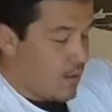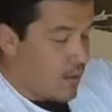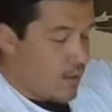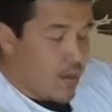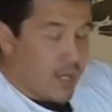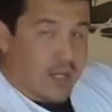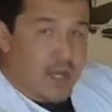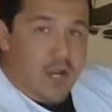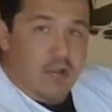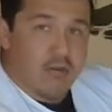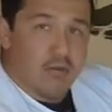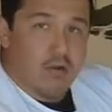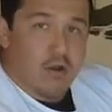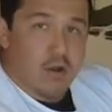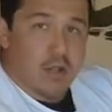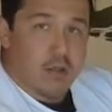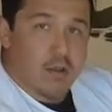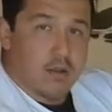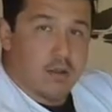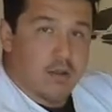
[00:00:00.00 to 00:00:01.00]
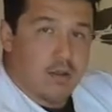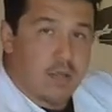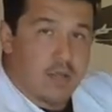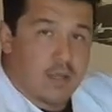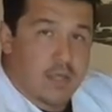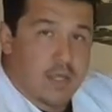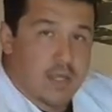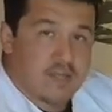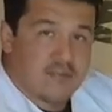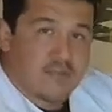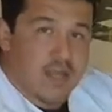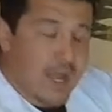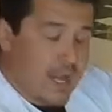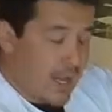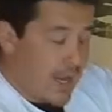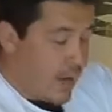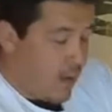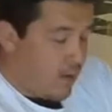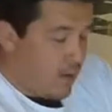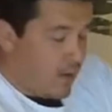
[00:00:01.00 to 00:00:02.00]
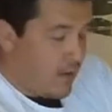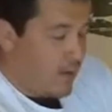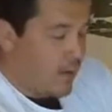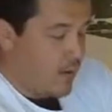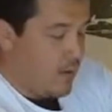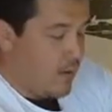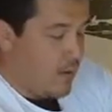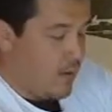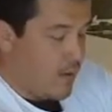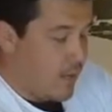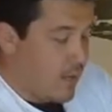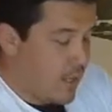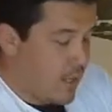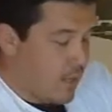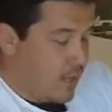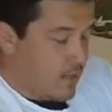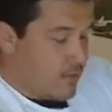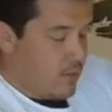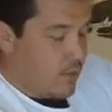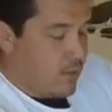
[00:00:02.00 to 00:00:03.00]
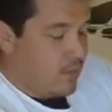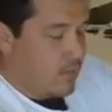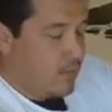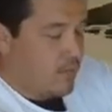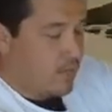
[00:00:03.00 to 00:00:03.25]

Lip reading: I kind of turn it inside out and